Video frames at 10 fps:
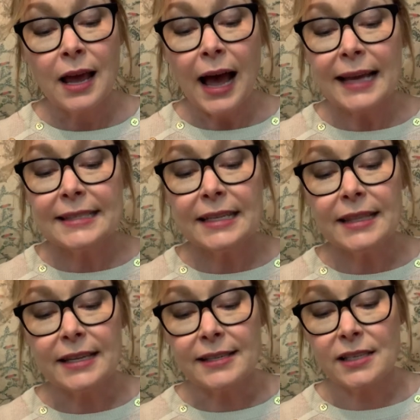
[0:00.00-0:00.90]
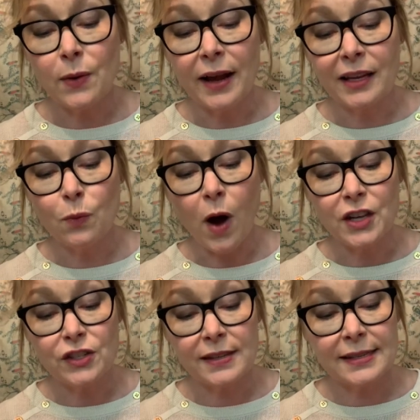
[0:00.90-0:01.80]
I did this so I could
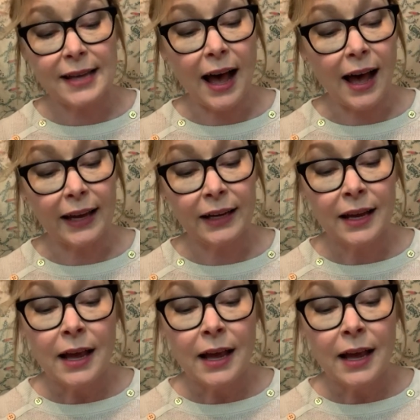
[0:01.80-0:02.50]
watch the sky.